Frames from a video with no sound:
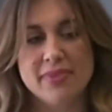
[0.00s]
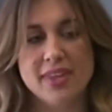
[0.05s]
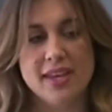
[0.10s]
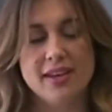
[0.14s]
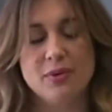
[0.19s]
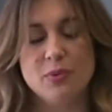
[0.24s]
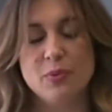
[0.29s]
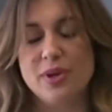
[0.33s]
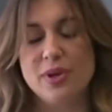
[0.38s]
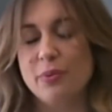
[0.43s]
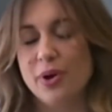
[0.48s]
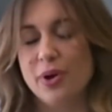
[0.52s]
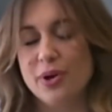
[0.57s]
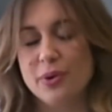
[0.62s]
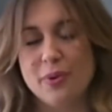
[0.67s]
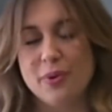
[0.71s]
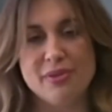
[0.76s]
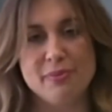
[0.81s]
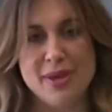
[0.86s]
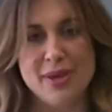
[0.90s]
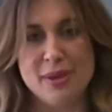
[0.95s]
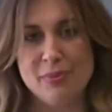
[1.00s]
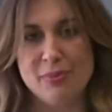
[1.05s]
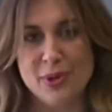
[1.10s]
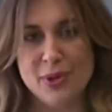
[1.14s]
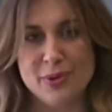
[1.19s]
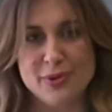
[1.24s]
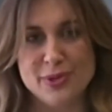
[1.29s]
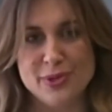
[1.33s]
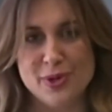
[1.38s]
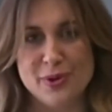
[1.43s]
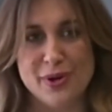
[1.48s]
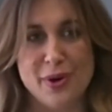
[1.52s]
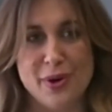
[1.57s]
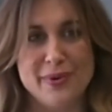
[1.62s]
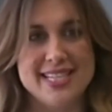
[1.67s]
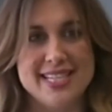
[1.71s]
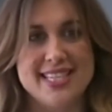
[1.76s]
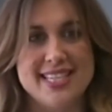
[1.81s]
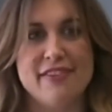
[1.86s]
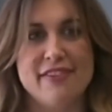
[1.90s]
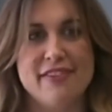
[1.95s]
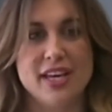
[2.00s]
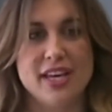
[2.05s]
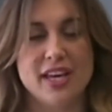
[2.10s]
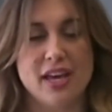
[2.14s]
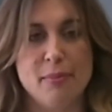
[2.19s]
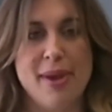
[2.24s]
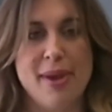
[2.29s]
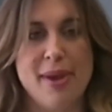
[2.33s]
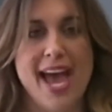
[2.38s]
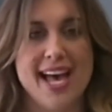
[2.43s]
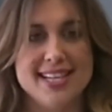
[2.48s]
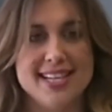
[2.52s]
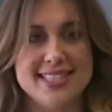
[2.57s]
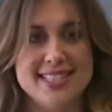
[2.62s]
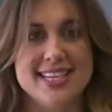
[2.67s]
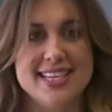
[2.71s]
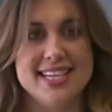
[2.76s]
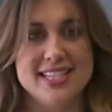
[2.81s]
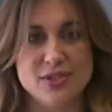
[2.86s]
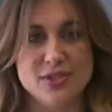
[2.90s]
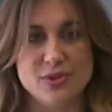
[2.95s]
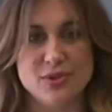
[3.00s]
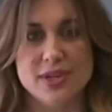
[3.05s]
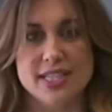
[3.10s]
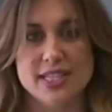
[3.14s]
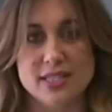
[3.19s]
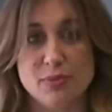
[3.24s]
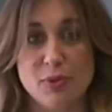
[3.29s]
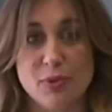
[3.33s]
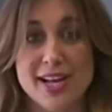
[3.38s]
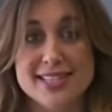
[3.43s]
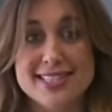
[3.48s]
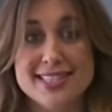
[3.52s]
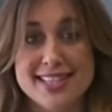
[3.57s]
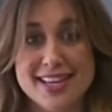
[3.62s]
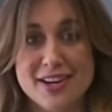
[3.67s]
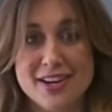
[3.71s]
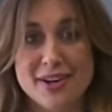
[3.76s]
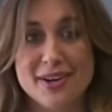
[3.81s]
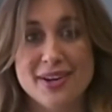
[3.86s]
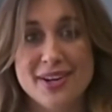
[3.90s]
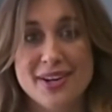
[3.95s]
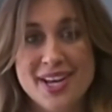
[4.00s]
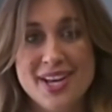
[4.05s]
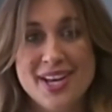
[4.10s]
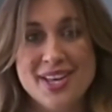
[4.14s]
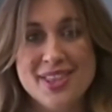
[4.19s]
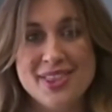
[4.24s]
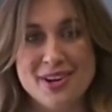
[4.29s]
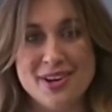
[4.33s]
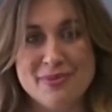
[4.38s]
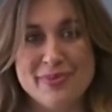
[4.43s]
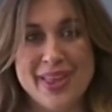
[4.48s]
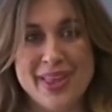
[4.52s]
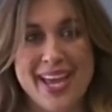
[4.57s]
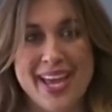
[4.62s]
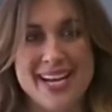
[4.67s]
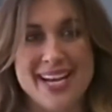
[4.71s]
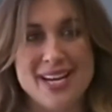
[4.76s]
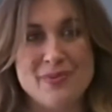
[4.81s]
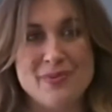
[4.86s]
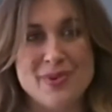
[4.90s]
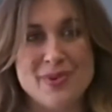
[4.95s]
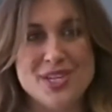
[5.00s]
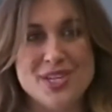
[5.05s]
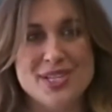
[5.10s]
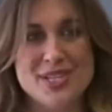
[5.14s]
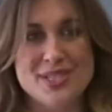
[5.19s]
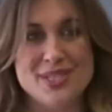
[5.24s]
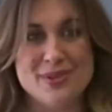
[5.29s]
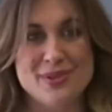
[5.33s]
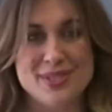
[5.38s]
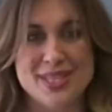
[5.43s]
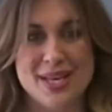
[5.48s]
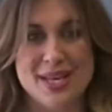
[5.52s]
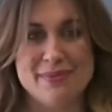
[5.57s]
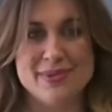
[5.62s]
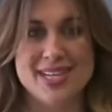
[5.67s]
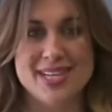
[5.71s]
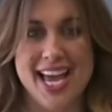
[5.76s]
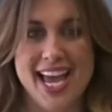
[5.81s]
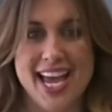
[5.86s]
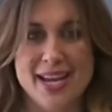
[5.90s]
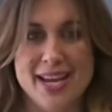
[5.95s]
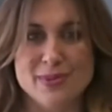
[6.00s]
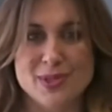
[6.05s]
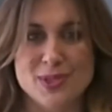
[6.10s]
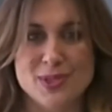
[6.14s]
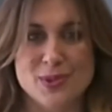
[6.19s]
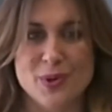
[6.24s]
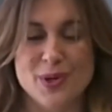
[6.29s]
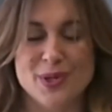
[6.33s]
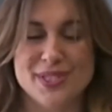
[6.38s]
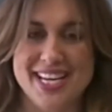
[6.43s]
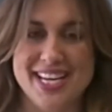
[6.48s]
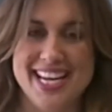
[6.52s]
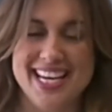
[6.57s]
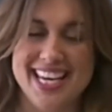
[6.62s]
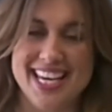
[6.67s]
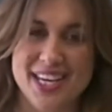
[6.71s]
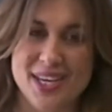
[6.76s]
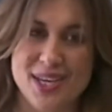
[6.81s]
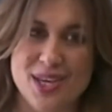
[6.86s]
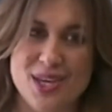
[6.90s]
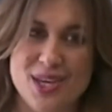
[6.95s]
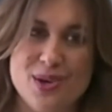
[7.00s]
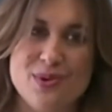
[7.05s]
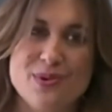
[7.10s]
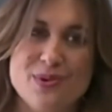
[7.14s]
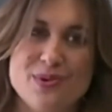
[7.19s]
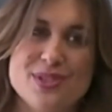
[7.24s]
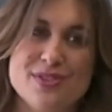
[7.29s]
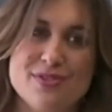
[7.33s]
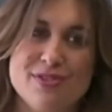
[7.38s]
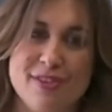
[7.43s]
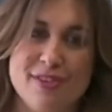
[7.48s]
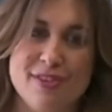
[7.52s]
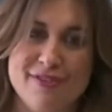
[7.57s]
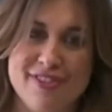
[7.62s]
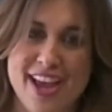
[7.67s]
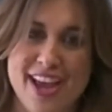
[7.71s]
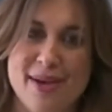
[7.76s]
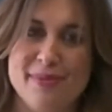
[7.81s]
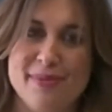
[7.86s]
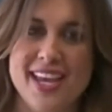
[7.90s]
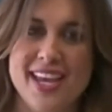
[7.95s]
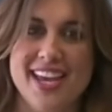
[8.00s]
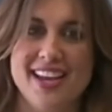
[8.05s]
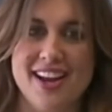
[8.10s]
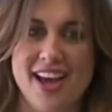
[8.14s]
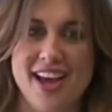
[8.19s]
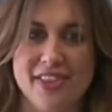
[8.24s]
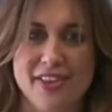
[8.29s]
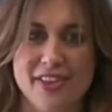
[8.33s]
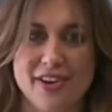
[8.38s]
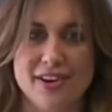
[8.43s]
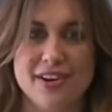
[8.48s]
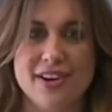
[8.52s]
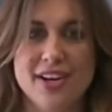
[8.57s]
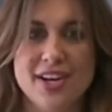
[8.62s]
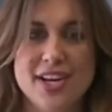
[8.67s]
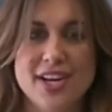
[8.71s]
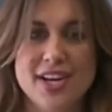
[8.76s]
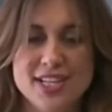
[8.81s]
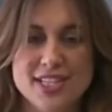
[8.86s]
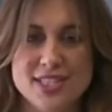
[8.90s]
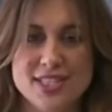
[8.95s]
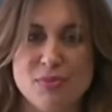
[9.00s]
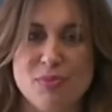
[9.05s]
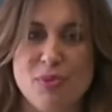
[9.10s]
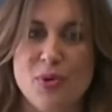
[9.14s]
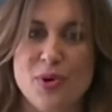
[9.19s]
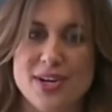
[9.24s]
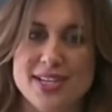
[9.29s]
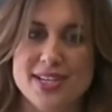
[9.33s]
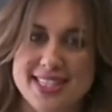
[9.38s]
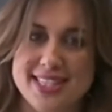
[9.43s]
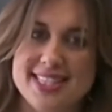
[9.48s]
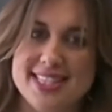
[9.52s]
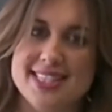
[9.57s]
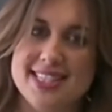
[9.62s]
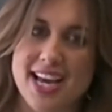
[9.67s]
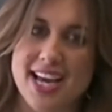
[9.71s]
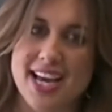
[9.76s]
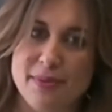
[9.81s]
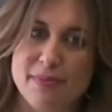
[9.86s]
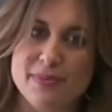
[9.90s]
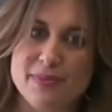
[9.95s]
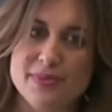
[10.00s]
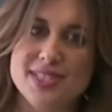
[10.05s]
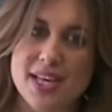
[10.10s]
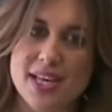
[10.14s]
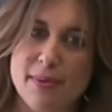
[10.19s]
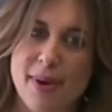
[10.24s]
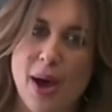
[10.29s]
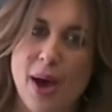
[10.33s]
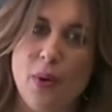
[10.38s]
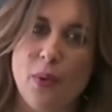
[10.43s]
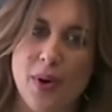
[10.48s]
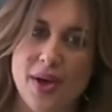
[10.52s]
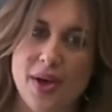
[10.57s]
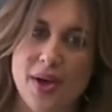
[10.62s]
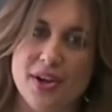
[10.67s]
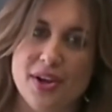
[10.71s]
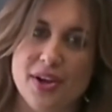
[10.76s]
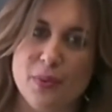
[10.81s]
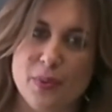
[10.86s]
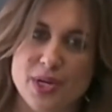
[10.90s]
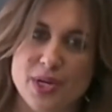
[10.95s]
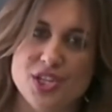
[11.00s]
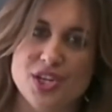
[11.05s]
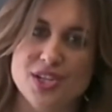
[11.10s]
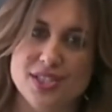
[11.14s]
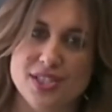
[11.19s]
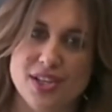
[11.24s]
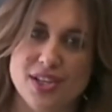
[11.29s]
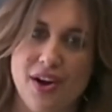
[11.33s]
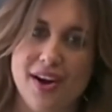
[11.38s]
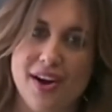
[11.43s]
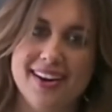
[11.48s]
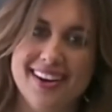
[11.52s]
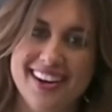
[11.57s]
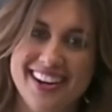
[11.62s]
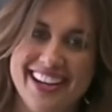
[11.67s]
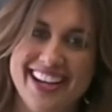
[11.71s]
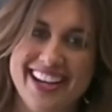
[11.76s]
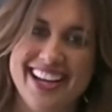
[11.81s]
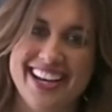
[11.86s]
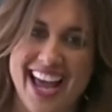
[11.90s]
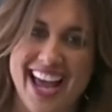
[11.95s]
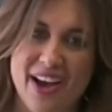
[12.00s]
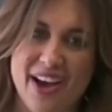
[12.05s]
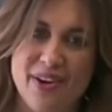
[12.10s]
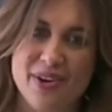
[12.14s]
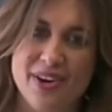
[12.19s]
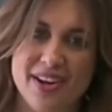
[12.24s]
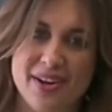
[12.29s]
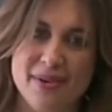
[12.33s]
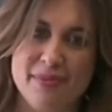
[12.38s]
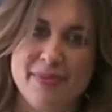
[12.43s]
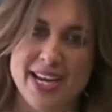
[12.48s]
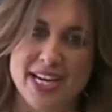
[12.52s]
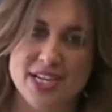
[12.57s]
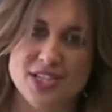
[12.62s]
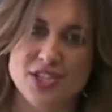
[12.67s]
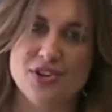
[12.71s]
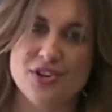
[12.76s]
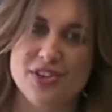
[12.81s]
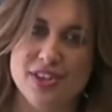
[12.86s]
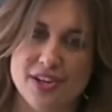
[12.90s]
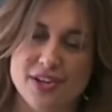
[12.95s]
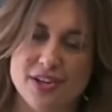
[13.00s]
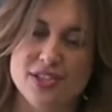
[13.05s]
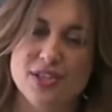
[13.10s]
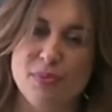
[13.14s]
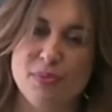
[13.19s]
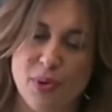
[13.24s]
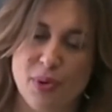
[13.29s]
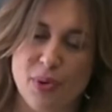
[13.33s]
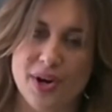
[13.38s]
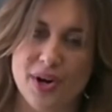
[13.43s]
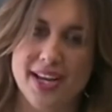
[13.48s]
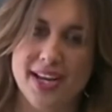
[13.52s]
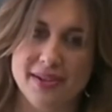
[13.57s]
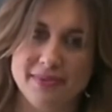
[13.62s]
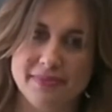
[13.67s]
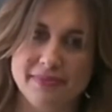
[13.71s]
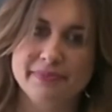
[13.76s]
We work with people who don't always have the capacity to express their planning wishes. So sometimes we're taking cues from family and other support systems about what their wishes are and how to make sure supported.